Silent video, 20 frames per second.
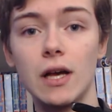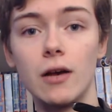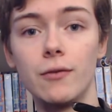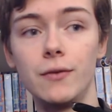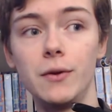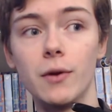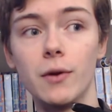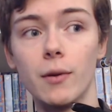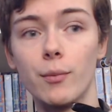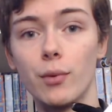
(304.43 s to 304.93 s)

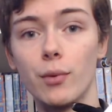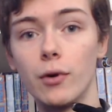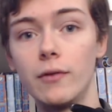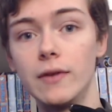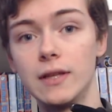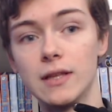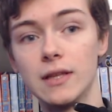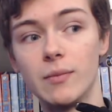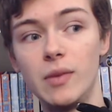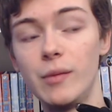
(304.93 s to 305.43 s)
you are
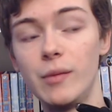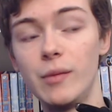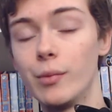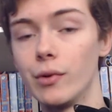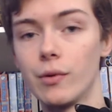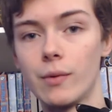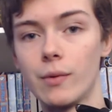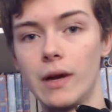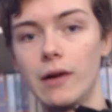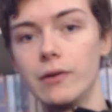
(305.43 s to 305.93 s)
improving the people
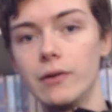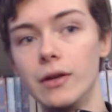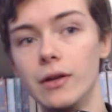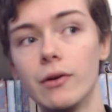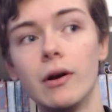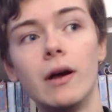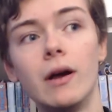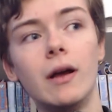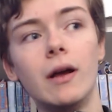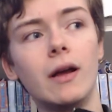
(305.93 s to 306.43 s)
around you,
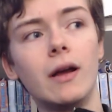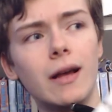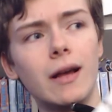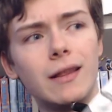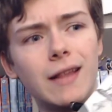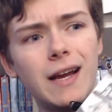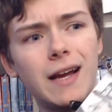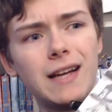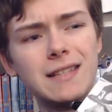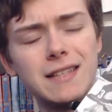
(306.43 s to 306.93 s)
and
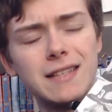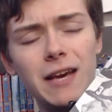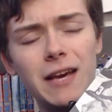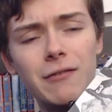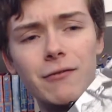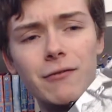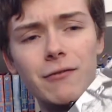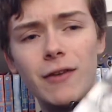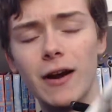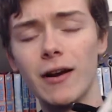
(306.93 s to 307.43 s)
that is a
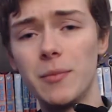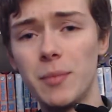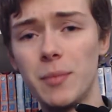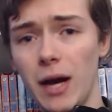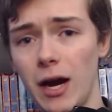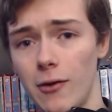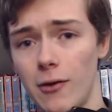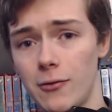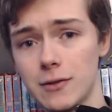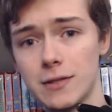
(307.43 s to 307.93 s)
very
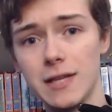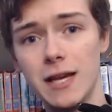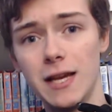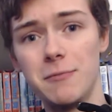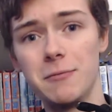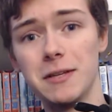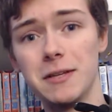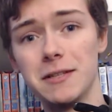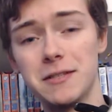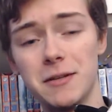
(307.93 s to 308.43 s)
powerful
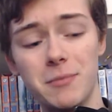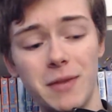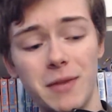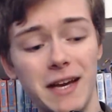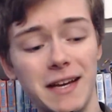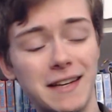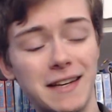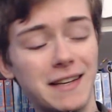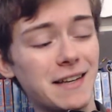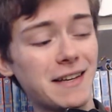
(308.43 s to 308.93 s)
statement to
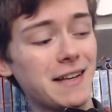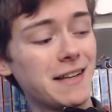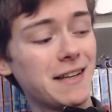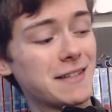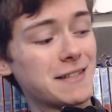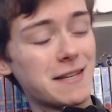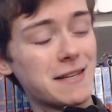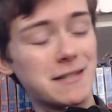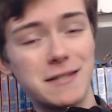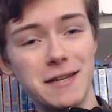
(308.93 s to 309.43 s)
make in
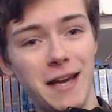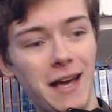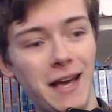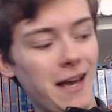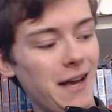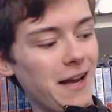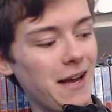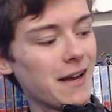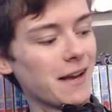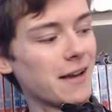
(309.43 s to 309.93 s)
such
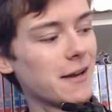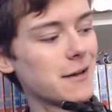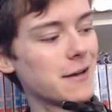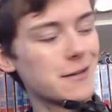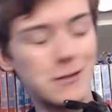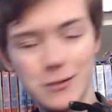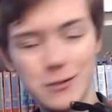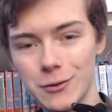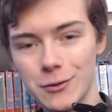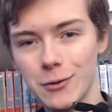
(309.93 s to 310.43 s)
a
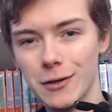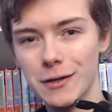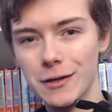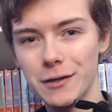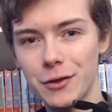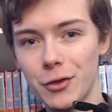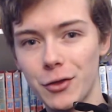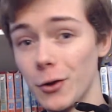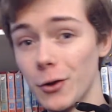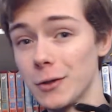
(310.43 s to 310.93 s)
short
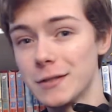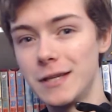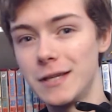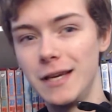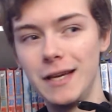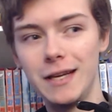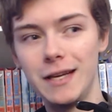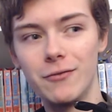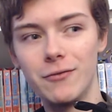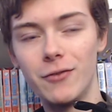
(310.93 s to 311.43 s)

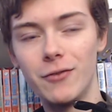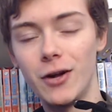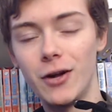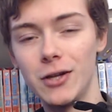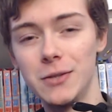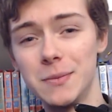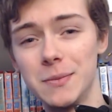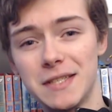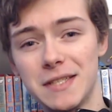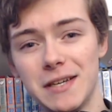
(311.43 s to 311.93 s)

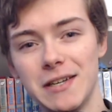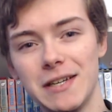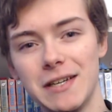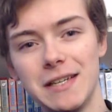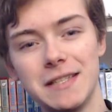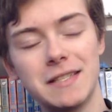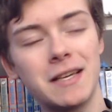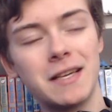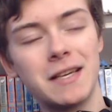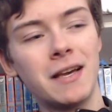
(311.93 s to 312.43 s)
13-volume
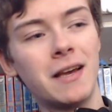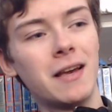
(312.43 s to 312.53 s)
series.